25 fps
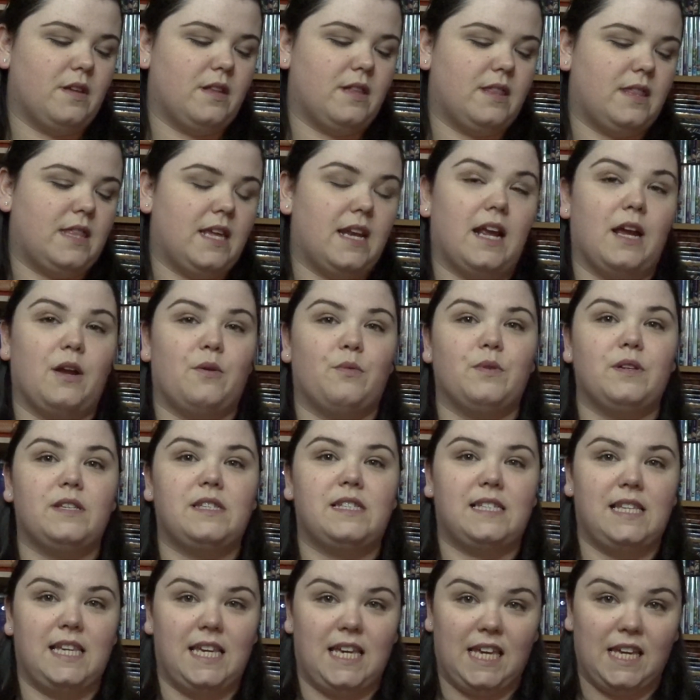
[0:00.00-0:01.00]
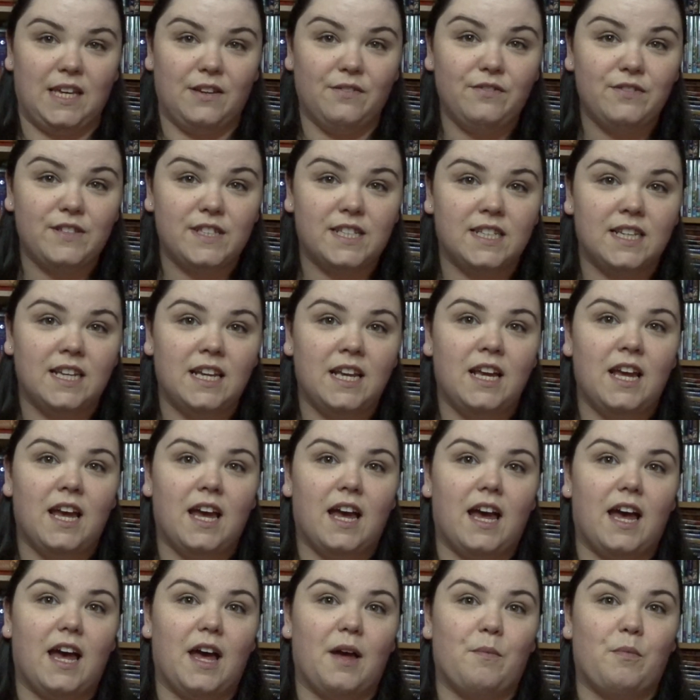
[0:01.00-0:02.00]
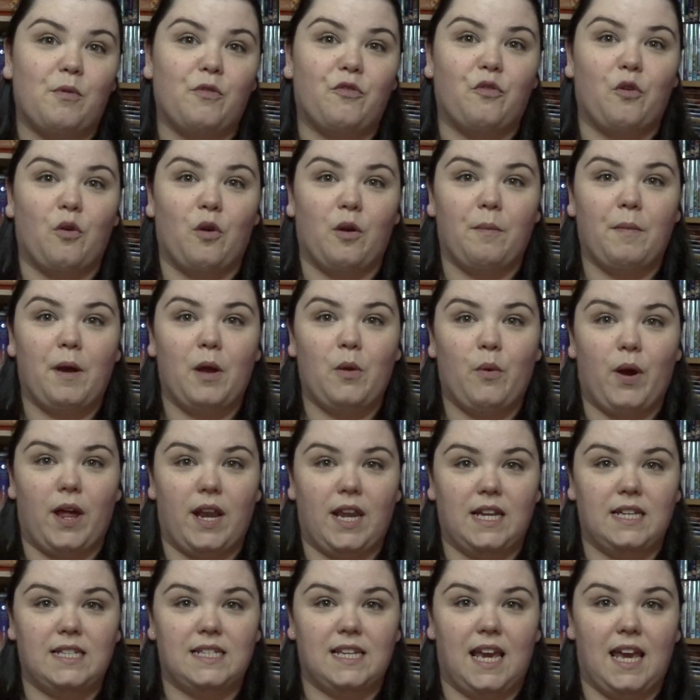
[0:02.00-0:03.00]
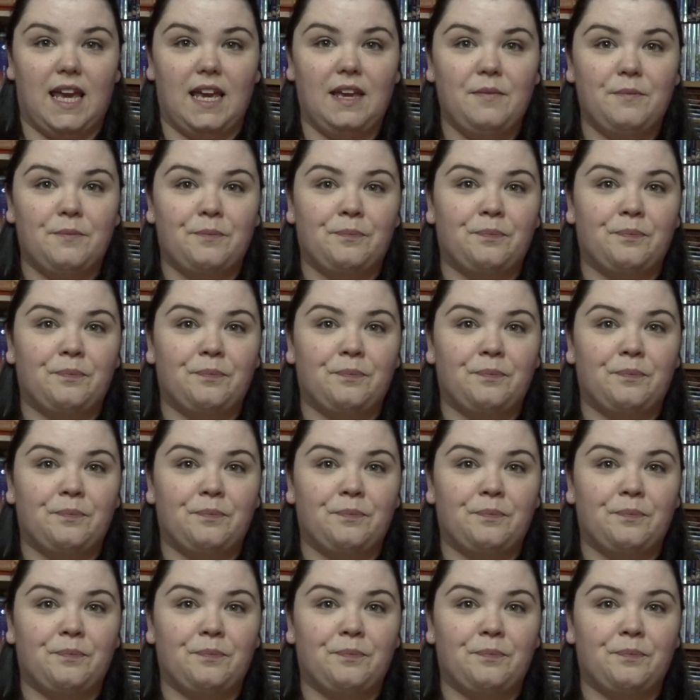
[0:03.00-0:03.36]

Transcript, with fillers: that I received before my wedding day.